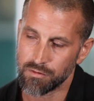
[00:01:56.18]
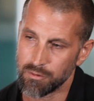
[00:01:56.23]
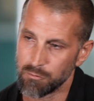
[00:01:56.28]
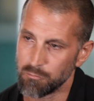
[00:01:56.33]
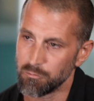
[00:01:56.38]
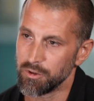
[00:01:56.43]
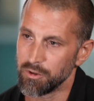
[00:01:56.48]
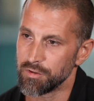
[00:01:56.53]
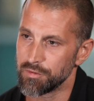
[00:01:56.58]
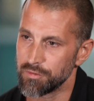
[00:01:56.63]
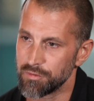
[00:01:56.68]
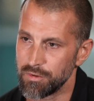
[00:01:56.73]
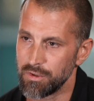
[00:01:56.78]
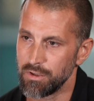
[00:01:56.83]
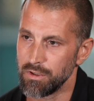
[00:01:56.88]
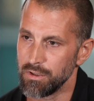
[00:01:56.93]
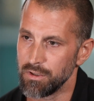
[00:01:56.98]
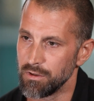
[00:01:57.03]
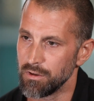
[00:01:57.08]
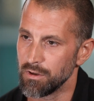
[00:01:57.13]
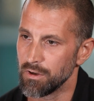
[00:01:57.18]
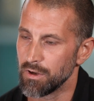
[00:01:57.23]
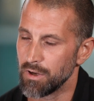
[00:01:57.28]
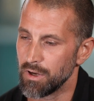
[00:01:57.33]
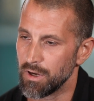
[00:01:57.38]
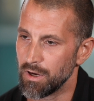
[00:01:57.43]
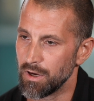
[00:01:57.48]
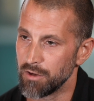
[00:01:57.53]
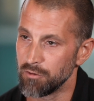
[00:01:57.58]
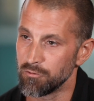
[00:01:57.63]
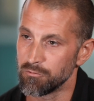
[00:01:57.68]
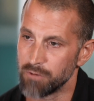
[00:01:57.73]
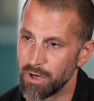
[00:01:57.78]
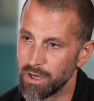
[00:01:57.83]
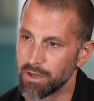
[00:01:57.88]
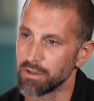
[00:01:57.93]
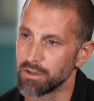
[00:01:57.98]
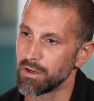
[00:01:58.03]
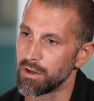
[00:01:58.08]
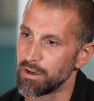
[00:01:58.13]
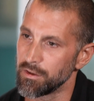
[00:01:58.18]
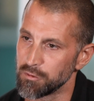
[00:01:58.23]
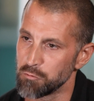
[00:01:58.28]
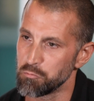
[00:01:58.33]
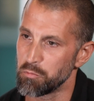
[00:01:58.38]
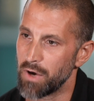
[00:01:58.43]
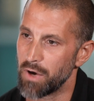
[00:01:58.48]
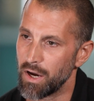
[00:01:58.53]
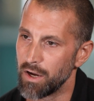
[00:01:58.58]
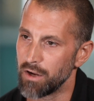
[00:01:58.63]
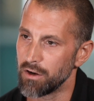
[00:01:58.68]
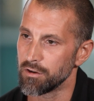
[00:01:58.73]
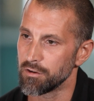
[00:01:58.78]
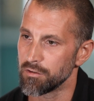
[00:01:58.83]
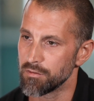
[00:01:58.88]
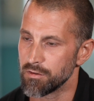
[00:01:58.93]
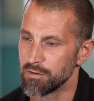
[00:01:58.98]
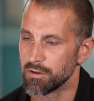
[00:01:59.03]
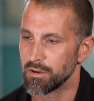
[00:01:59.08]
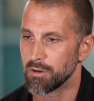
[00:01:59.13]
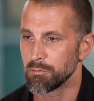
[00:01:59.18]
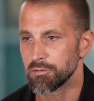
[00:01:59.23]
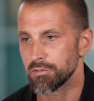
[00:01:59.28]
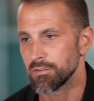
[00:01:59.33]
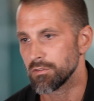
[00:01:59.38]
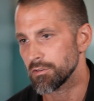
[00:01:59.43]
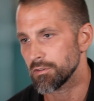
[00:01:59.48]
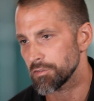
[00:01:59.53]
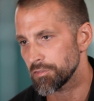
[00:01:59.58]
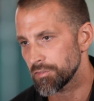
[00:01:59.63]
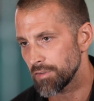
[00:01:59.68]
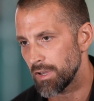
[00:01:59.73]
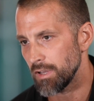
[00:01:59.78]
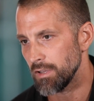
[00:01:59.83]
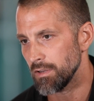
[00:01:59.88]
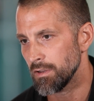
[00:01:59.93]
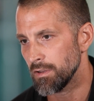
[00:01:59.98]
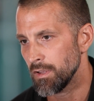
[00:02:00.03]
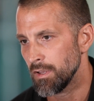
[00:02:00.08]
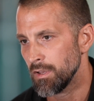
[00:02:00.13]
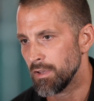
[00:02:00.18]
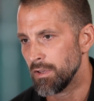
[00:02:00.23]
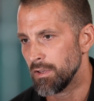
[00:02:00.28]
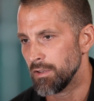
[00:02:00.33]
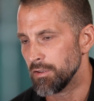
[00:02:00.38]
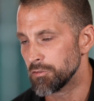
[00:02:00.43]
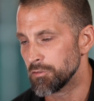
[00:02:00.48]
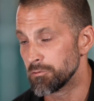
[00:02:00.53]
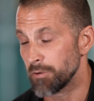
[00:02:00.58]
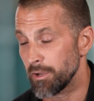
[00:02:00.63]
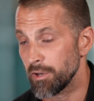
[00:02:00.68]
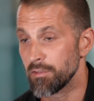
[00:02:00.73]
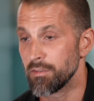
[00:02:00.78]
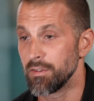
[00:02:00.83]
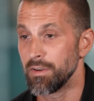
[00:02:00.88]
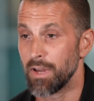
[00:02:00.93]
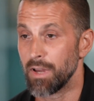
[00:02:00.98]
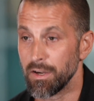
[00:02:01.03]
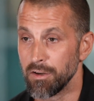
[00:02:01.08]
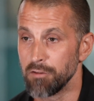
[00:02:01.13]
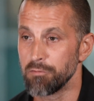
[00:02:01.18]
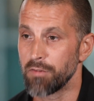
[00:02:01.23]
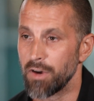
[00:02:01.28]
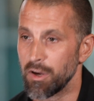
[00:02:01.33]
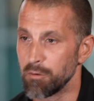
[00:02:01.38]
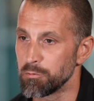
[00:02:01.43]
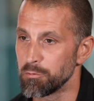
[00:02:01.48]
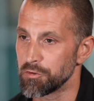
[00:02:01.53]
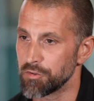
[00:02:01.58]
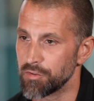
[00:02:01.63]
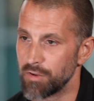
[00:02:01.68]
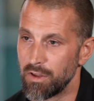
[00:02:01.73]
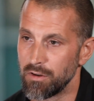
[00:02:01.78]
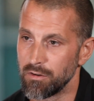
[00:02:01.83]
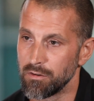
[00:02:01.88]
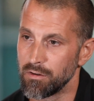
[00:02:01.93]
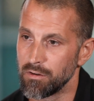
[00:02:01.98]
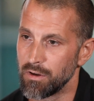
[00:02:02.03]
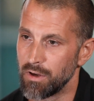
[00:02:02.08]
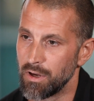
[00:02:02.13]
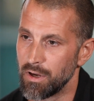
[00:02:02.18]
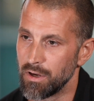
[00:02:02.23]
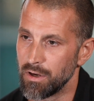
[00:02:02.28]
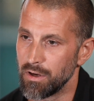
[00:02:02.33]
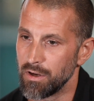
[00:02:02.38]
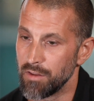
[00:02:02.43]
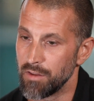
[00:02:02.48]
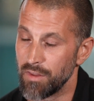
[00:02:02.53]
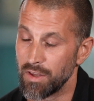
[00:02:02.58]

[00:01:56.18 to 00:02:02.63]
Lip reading: that we see and recognize a buyer that comes to their site is greater than 95%, and